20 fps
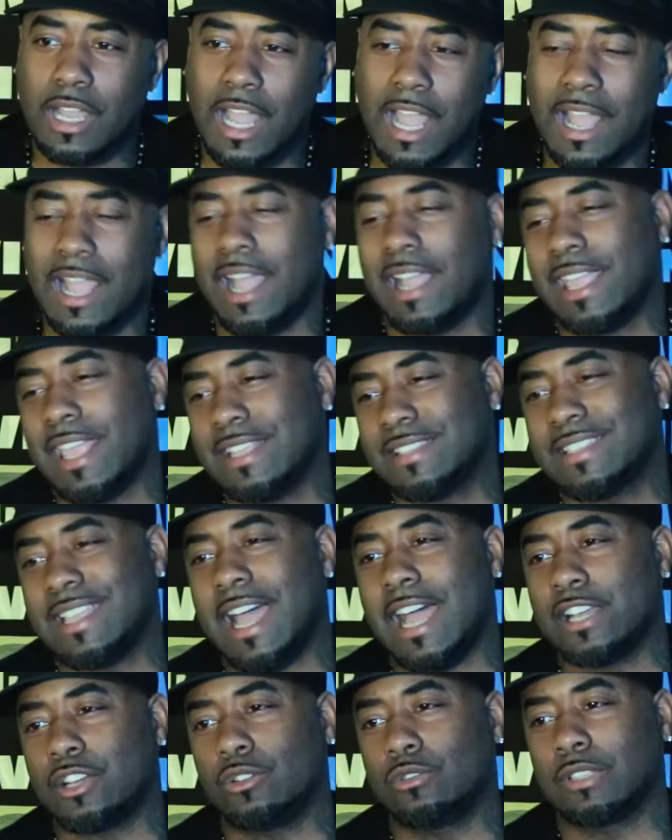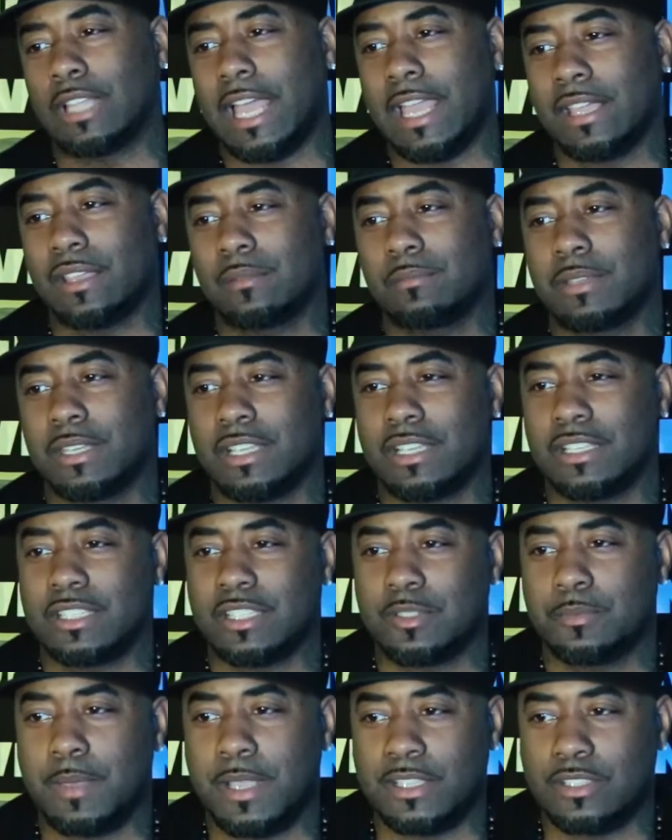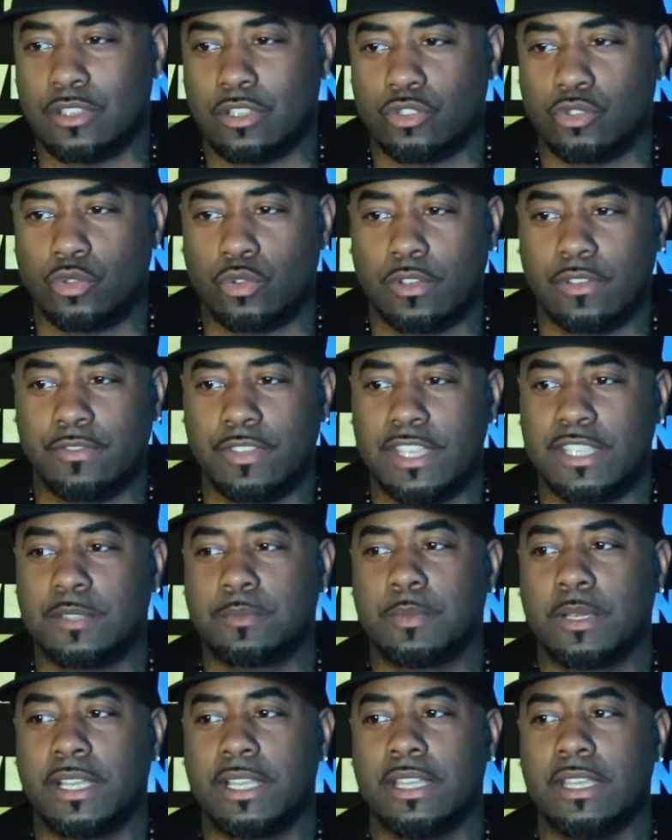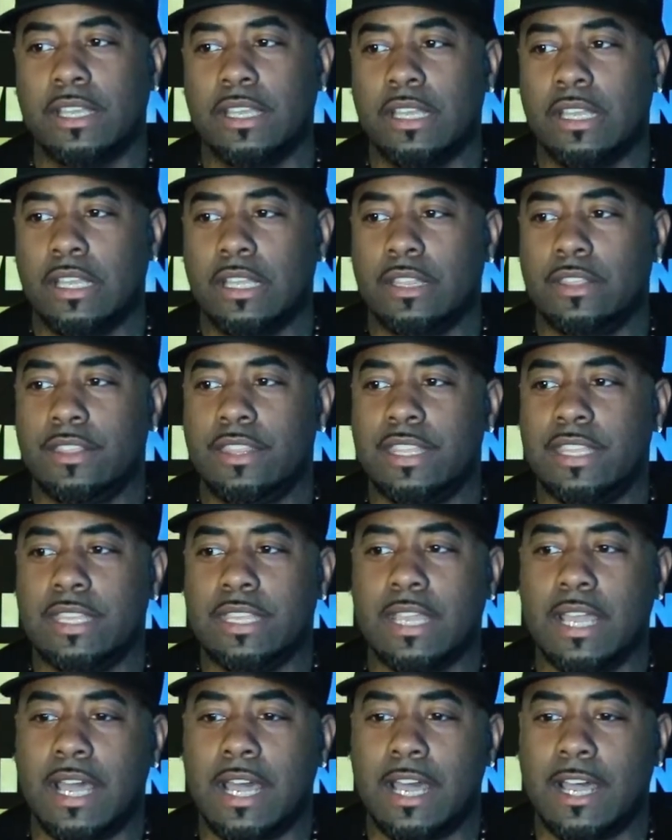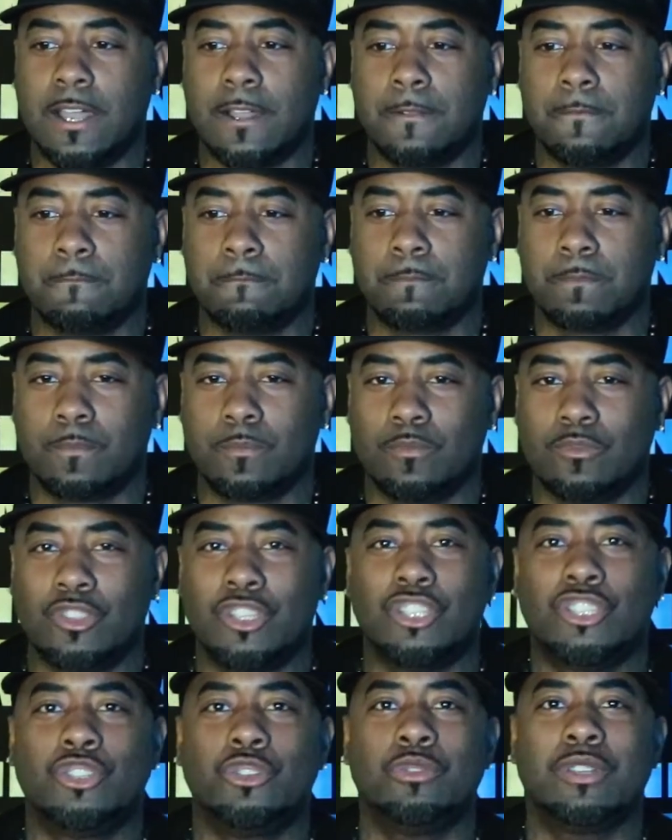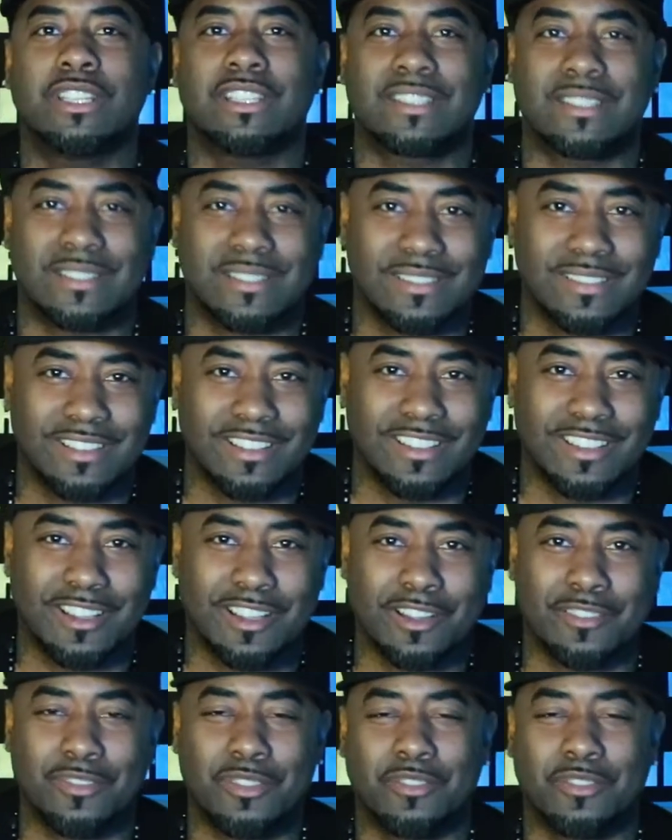I can't say I don't like because it's based on true events, but the Judas of